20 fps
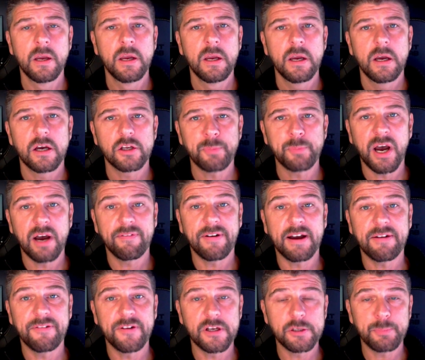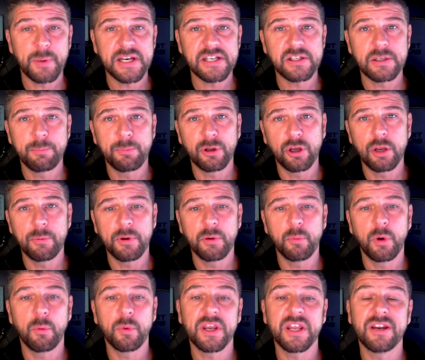As part of our first pass
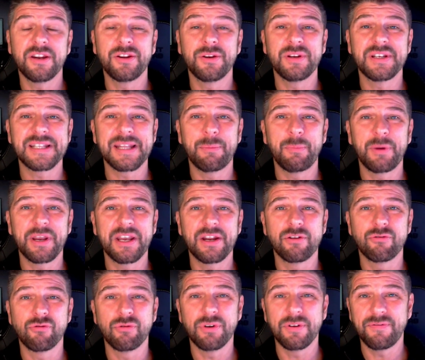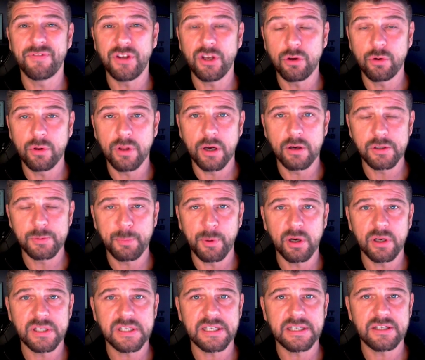deployment, what we're going to do is then we're going to review those
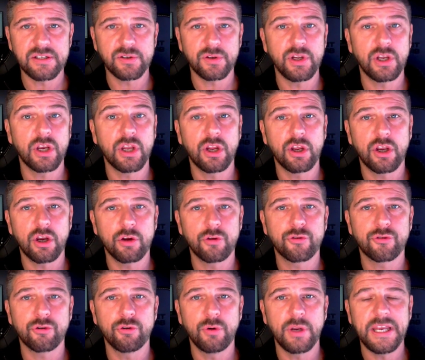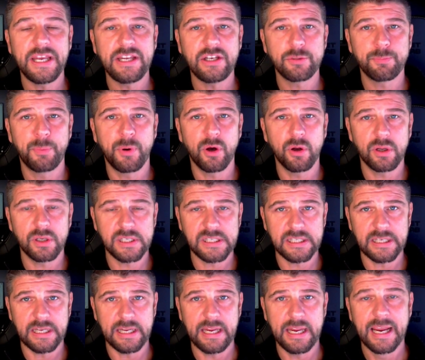policies. So you're going to go through each
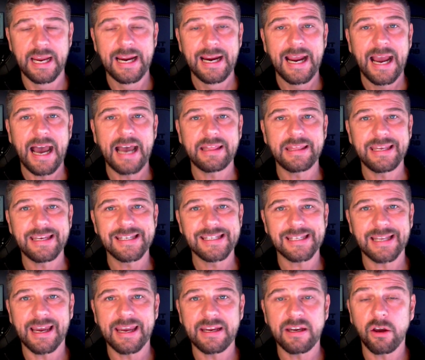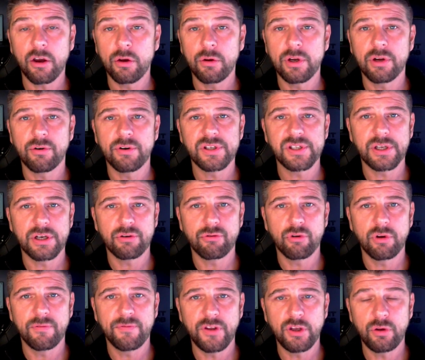policy and the assigned owner is going to
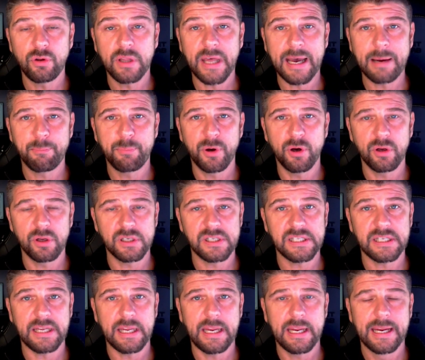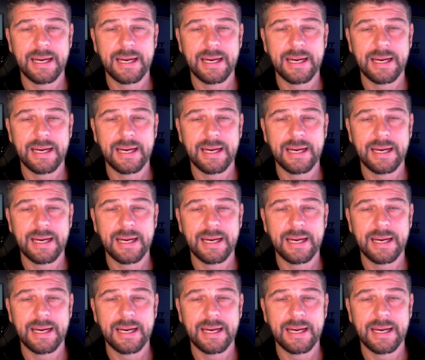review that policy.